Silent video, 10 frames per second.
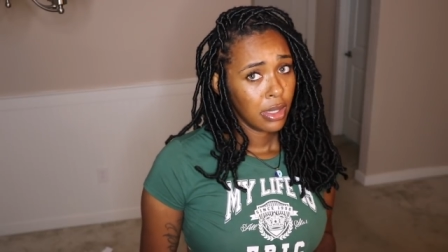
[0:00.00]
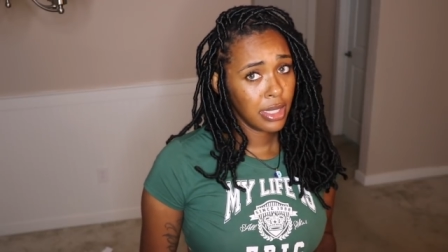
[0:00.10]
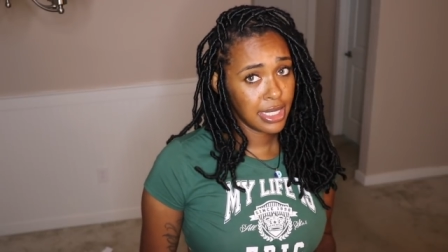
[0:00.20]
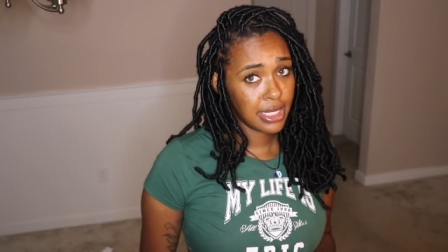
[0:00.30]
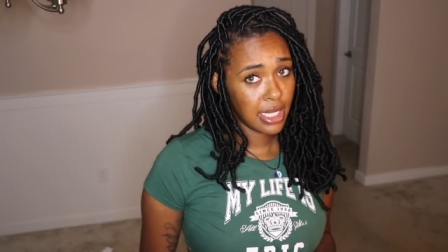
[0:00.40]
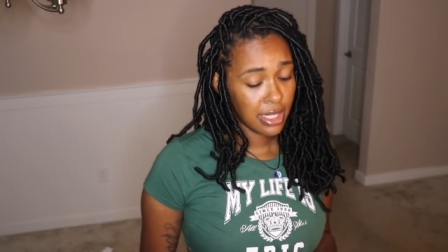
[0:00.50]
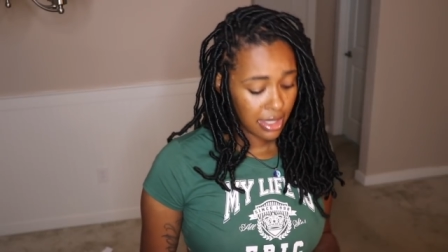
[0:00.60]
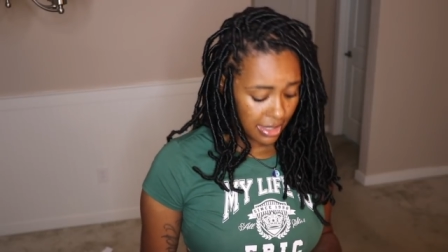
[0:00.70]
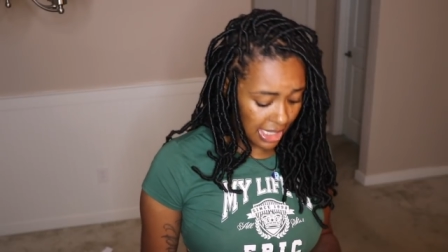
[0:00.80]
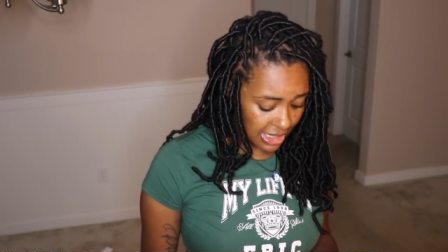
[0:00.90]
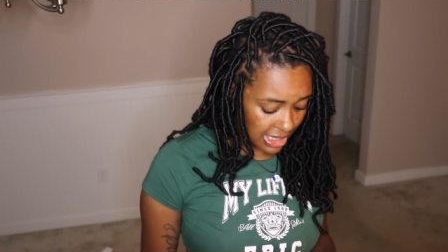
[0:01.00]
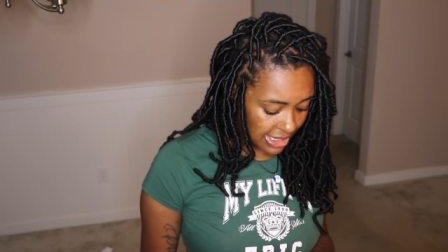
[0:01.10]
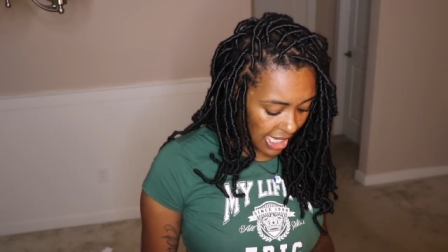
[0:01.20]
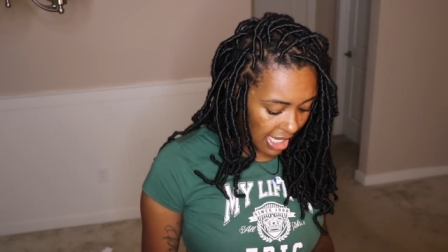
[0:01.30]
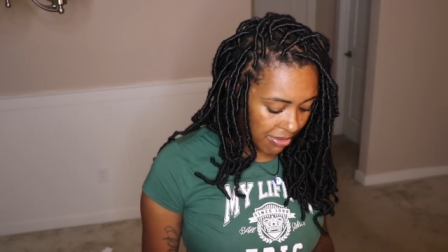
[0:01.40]
Listen, this
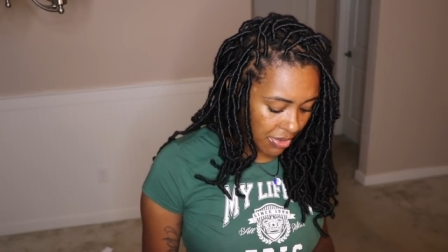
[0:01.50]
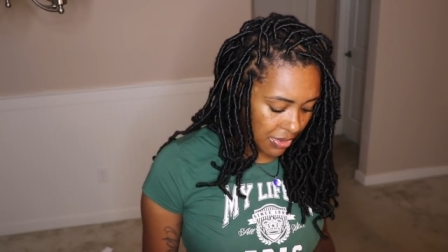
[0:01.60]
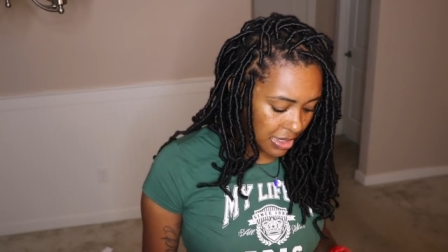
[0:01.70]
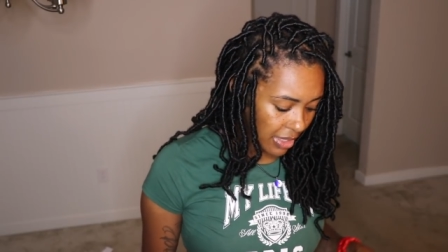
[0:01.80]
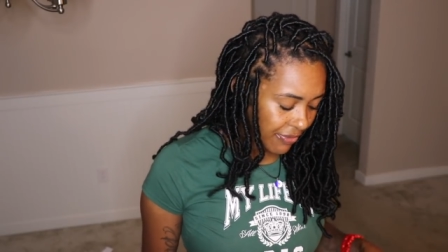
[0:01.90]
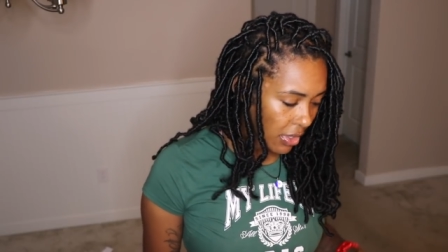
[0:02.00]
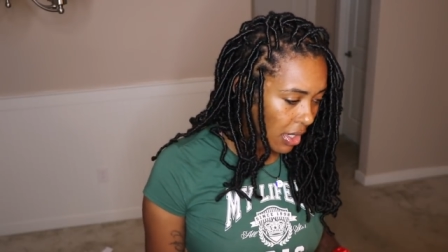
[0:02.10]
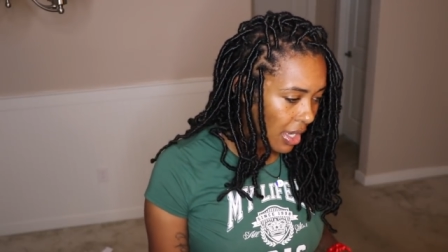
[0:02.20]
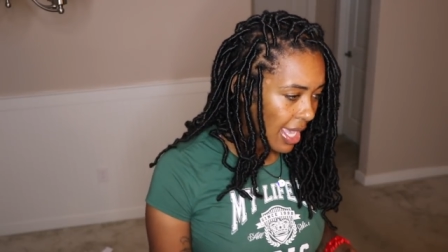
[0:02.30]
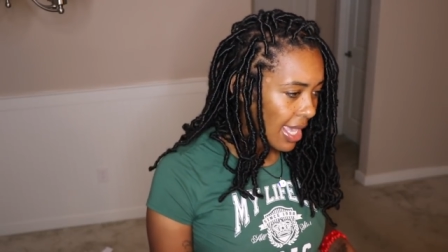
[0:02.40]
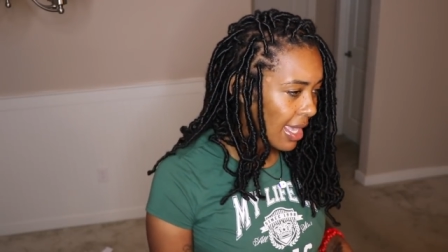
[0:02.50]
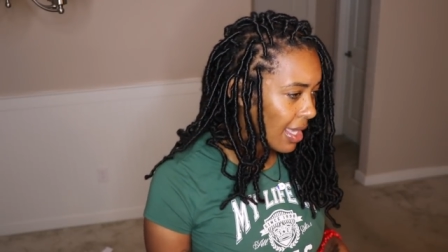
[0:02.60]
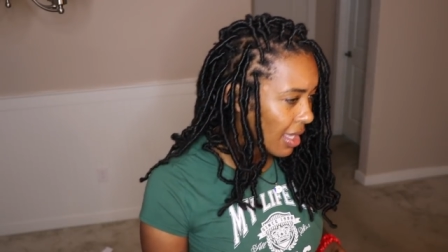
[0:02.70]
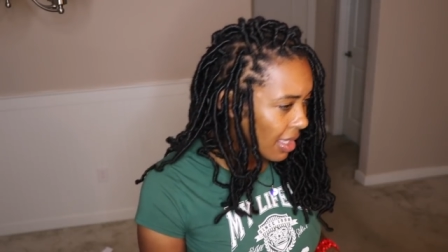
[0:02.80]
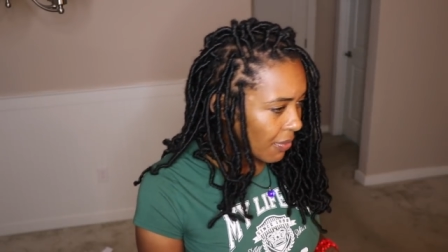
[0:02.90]
just came through. If you're
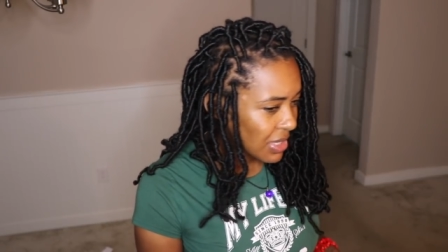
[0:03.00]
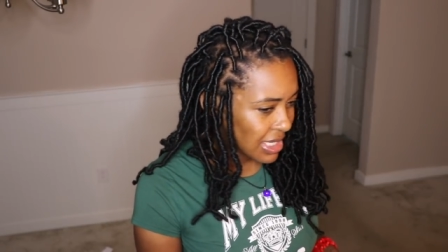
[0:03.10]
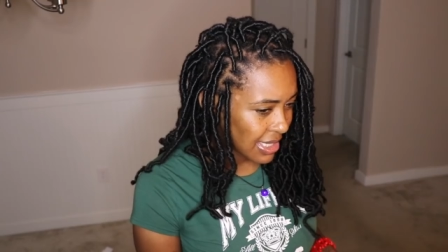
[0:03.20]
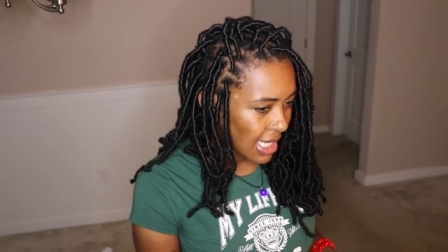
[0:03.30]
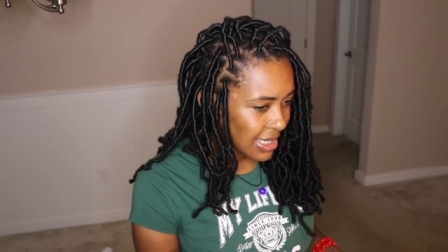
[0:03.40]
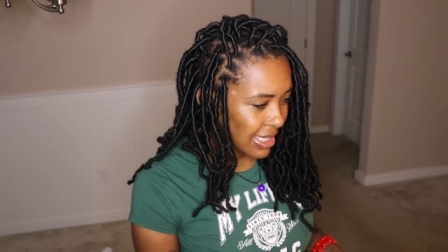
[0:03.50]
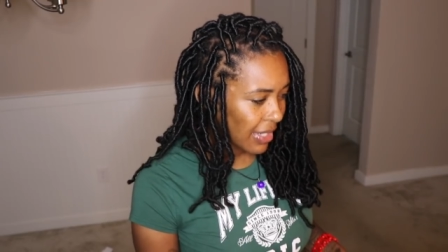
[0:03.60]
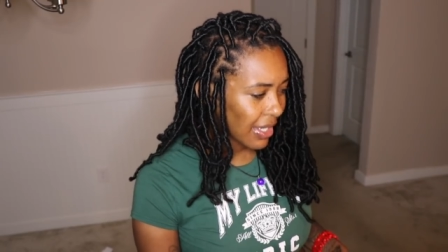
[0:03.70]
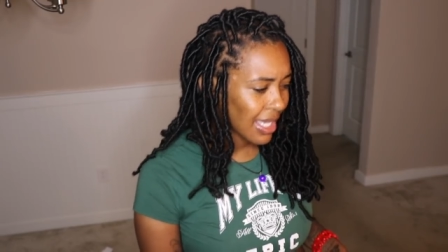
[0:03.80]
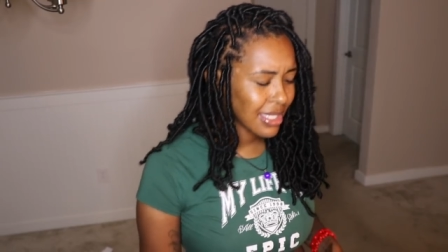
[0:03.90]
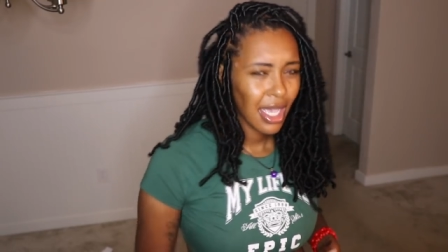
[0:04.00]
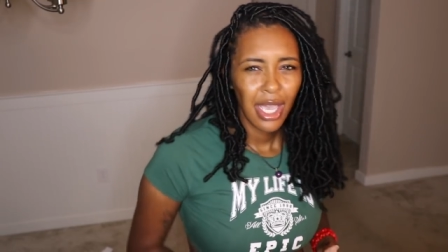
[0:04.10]
was it Sagittarius?